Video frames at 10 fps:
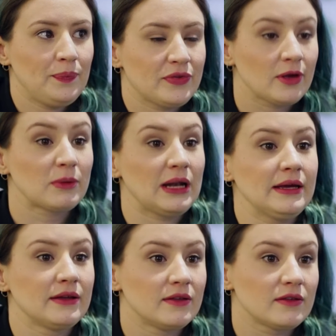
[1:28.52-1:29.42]
some
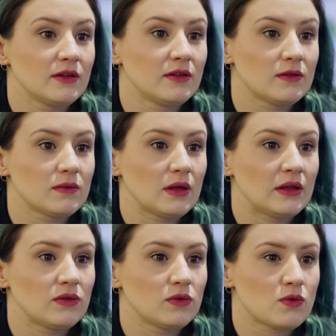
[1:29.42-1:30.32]
clients,
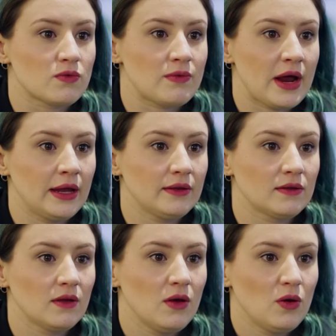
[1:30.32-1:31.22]
it's
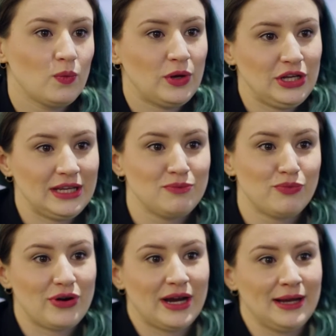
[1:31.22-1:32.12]
great when you can
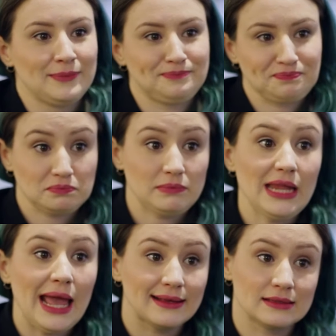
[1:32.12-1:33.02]
bring
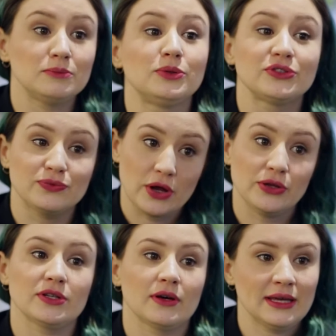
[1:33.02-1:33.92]
examples of what
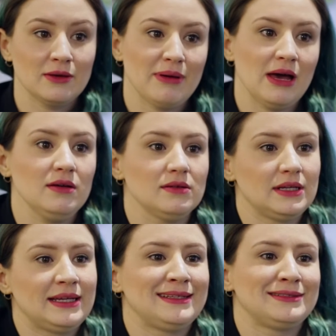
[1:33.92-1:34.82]
you're talking
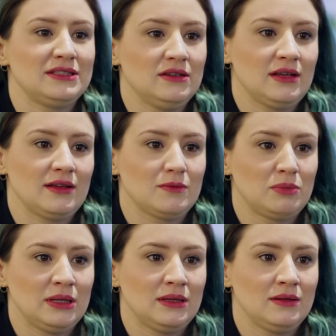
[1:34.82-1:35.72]
about, and so that's
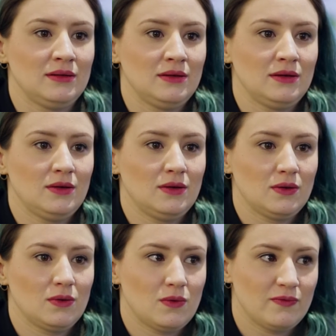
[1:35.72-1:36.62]
been
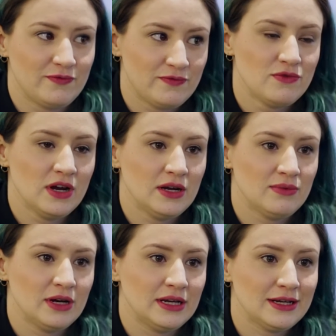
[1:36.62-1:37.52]
really,
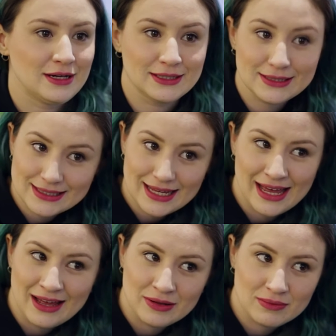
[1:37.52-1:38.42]
really nice.
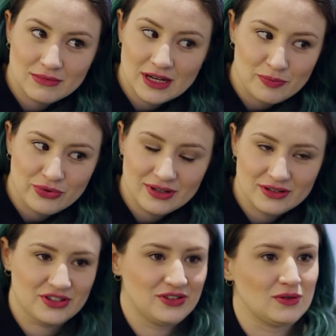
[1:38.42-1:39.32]
And yeah, print
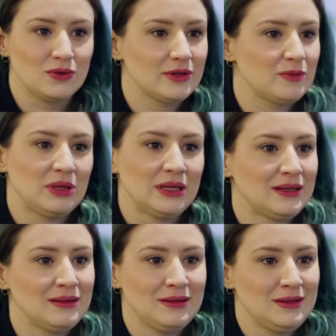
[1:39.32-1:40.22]
has just always
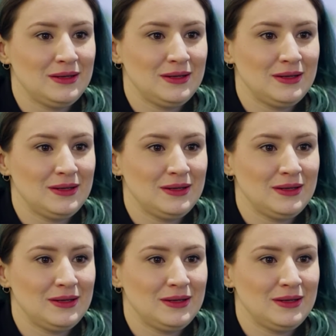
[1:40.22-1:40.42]
been